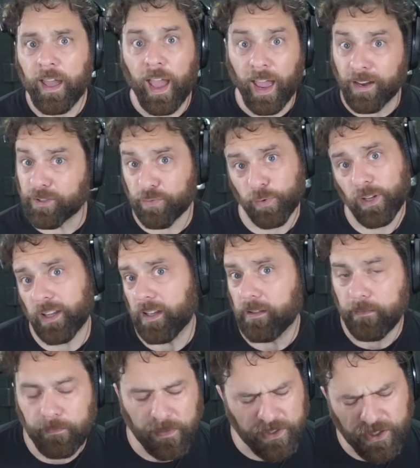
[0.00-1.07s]
and
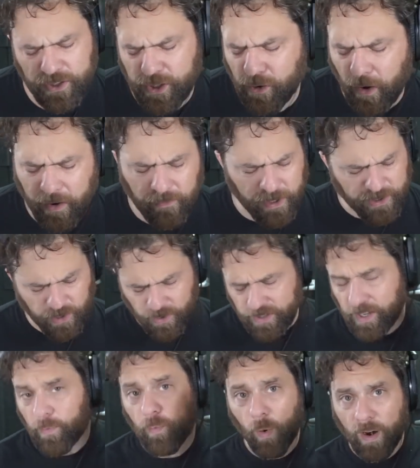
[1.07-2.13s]
it's just a great resource.
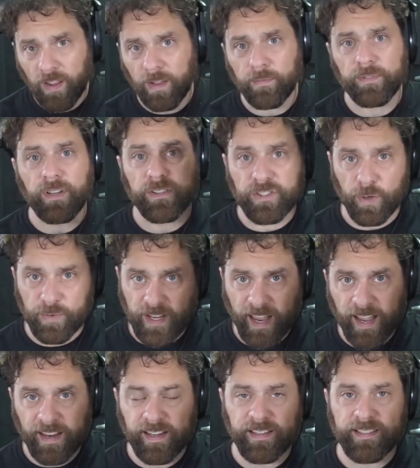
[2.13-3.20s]
And one of them, and so
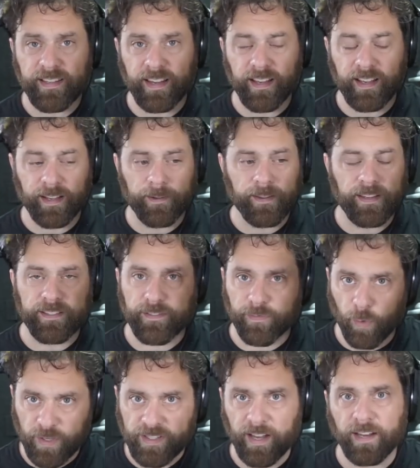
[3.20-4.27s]
Dan is a
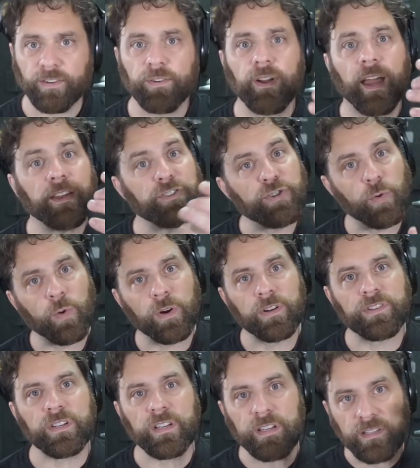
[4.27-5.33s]
voice actor, and
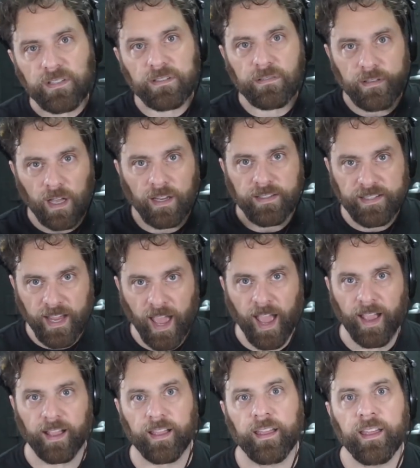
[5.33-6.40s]
George is the
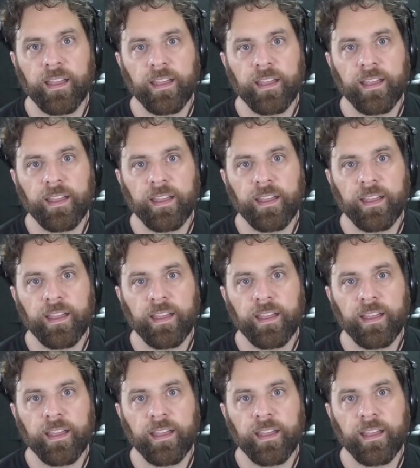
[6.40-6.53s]
tech.